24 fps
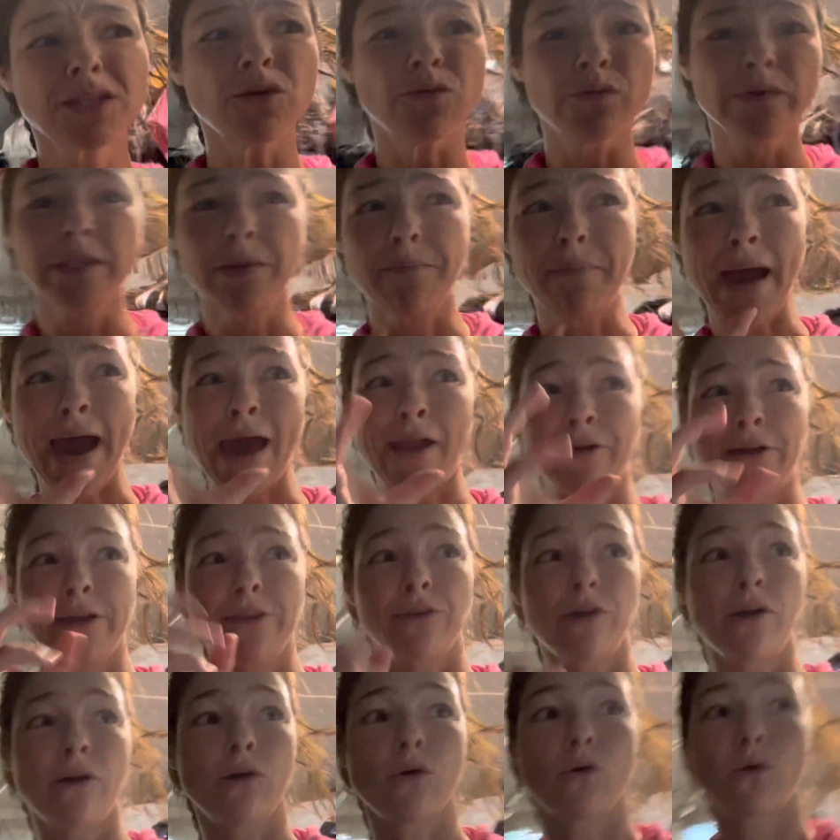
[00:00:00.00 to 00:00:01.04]
the battery,
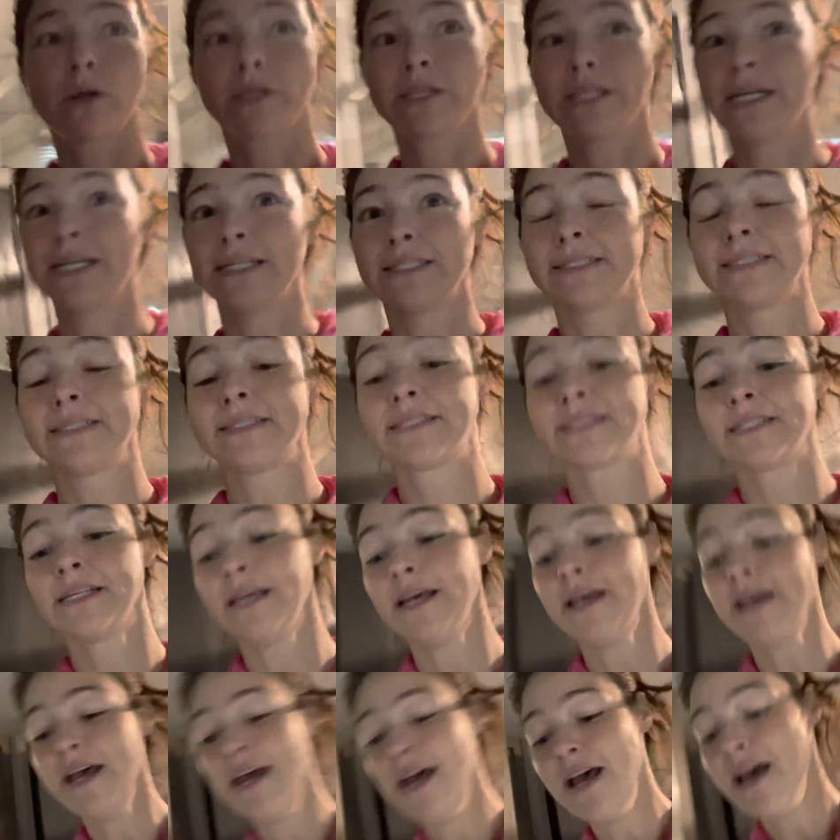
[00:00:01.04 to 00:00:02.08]
they're all cordless.
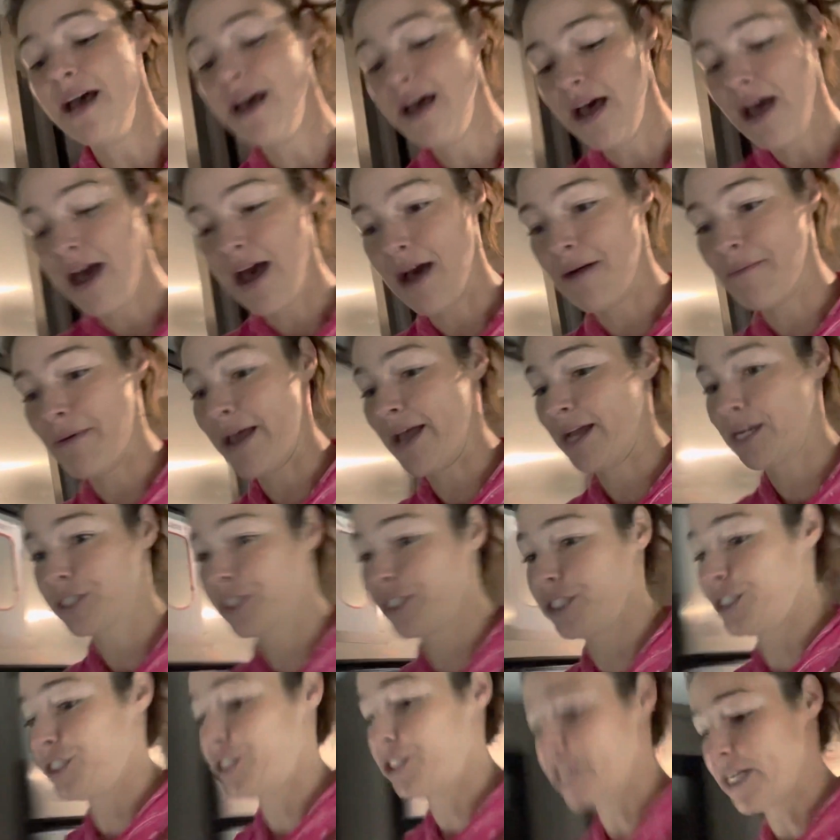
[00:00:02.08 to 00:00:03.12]
Um, I
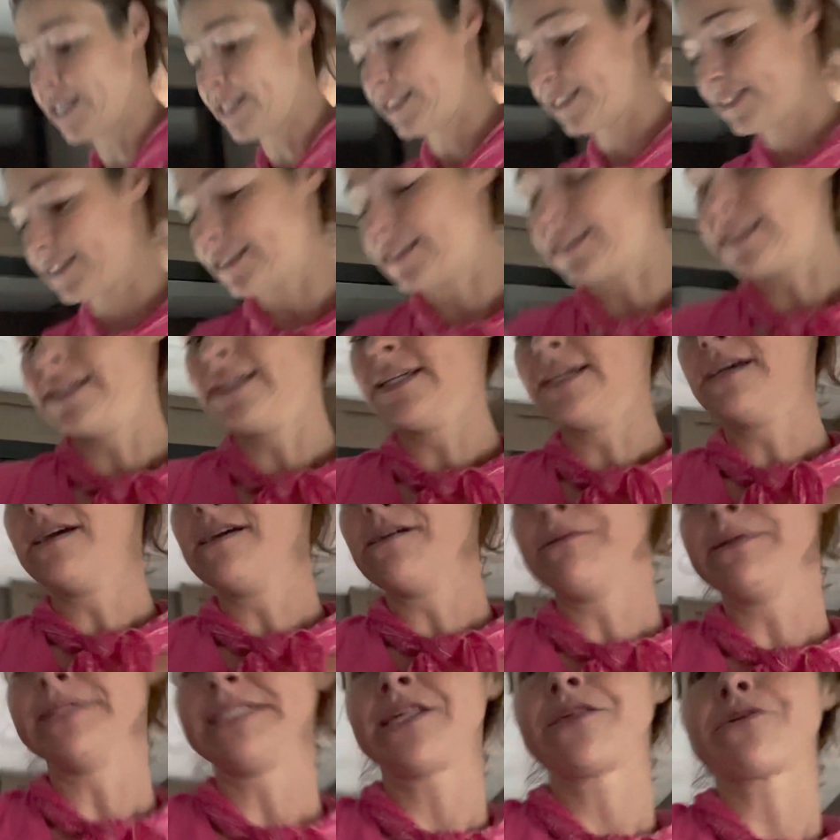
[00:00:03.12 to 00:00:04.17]
actually just, it
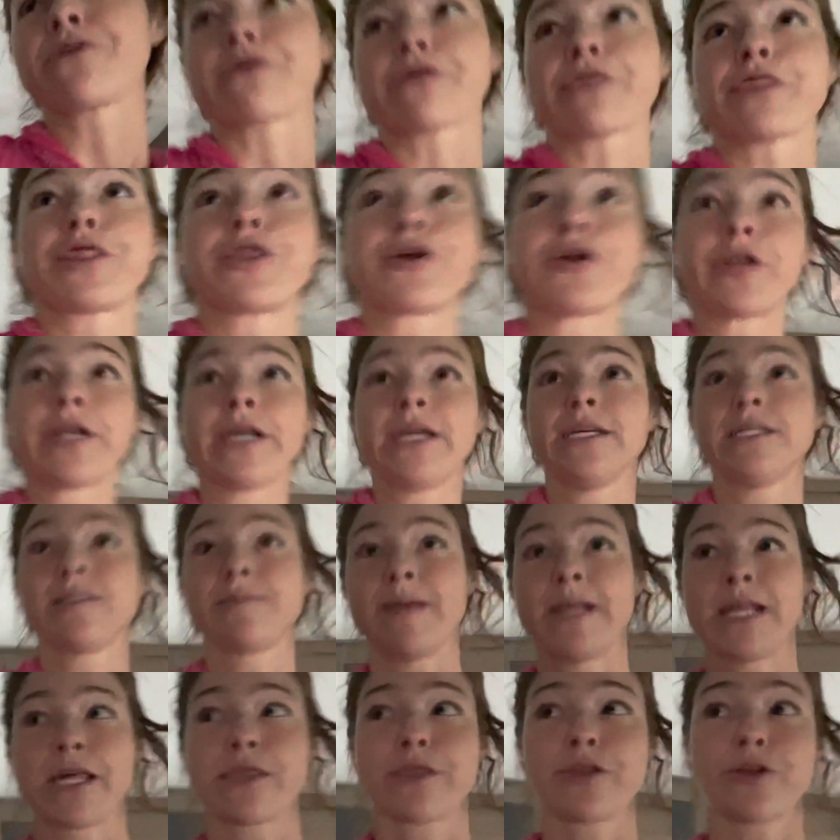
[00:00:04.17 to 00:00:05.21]
was either thirty,
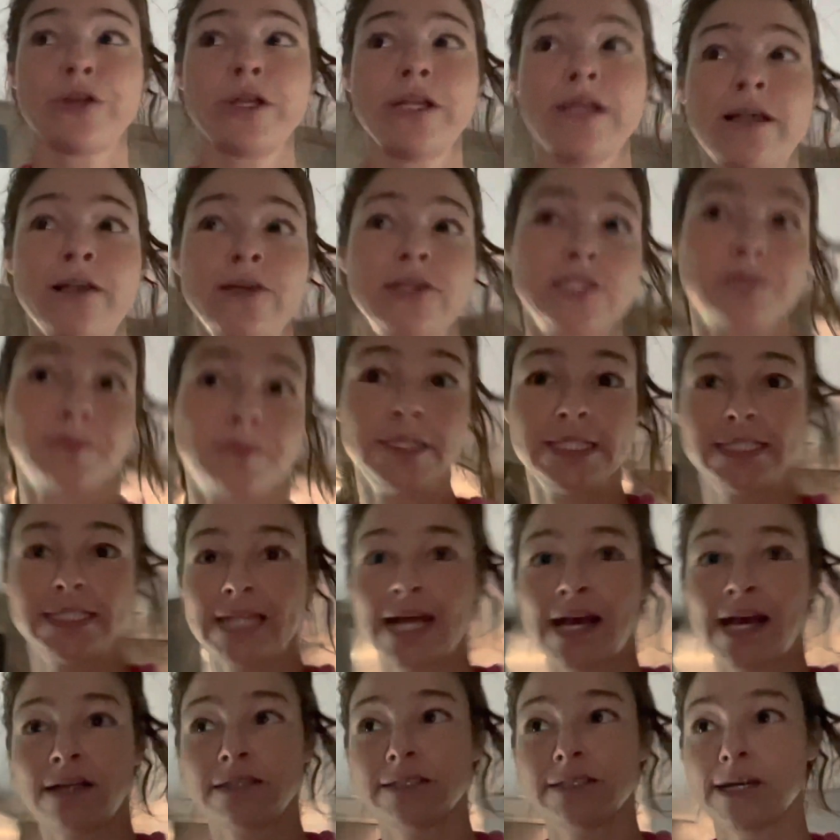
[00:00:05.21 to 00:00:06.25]
spending thirty dollars plus
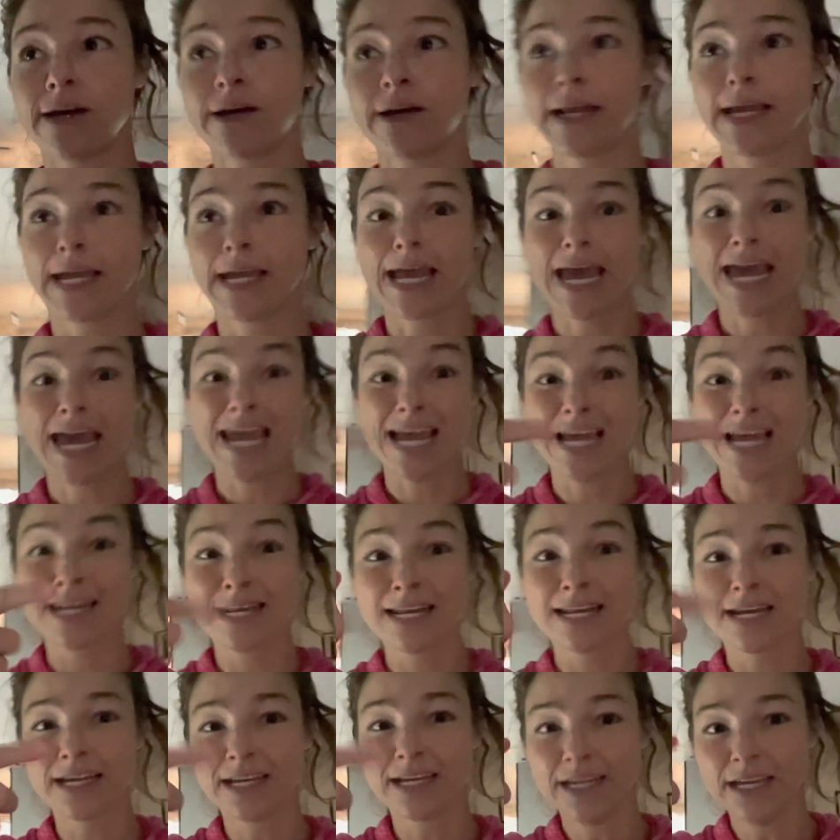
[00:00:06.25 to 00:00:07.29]
tax on a
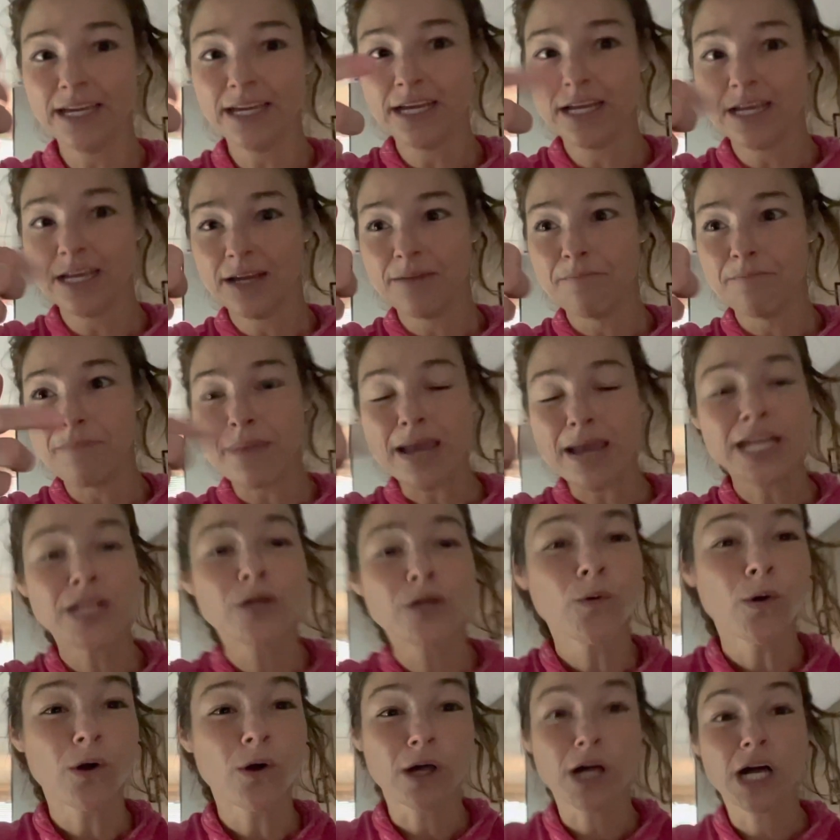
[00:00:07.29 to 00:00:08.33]
hand
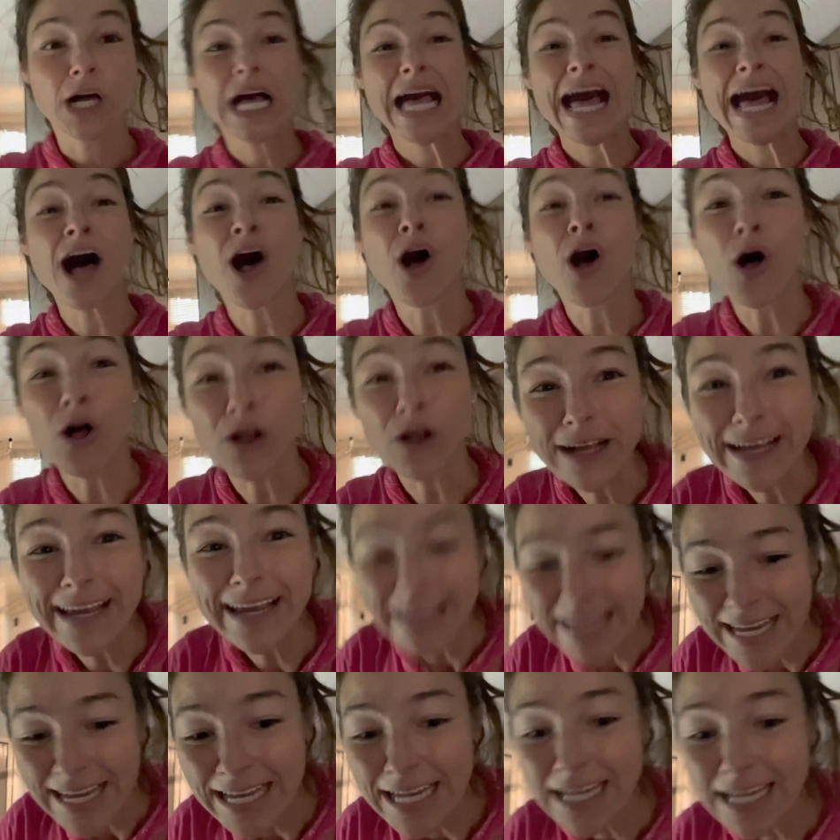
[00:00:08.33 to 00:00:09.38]
manual
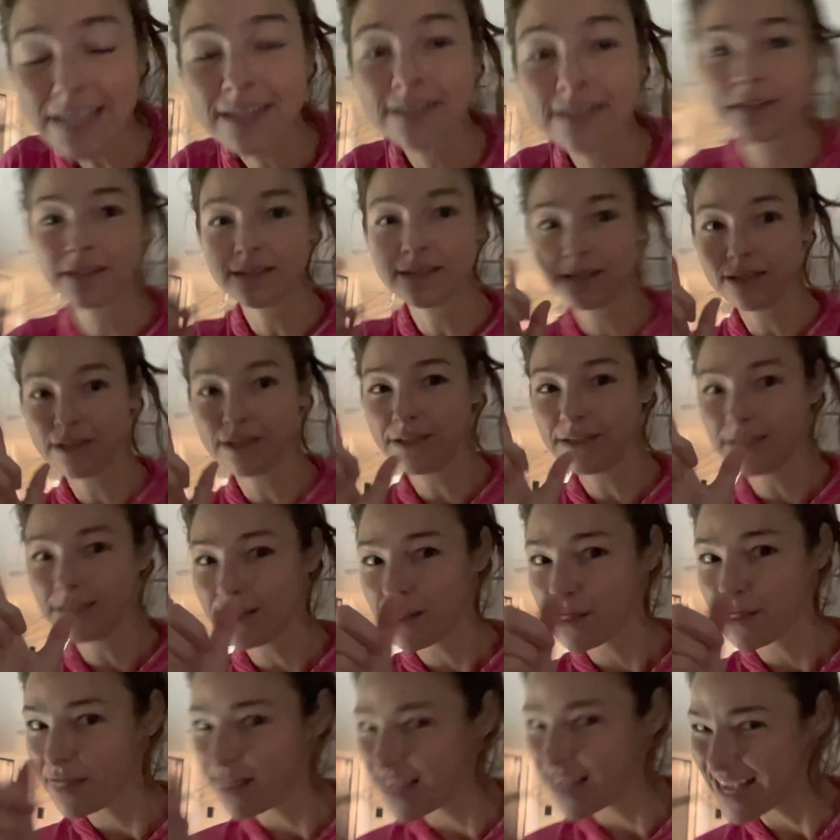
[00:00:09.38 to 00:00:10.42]
caulking
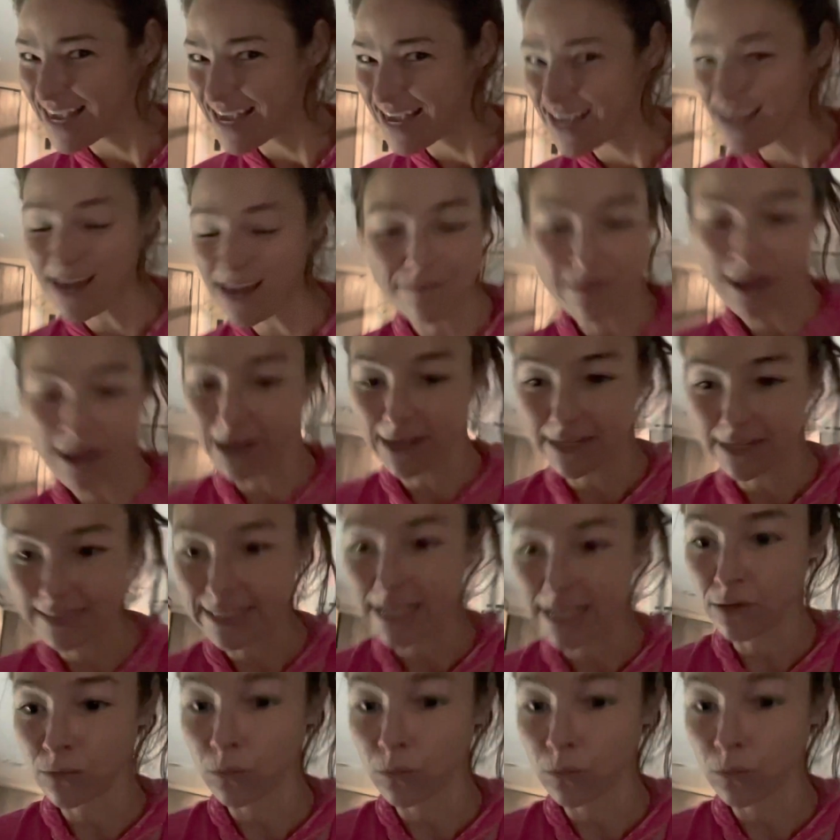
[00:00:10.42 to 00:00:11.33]
thingy, I'm not going to say the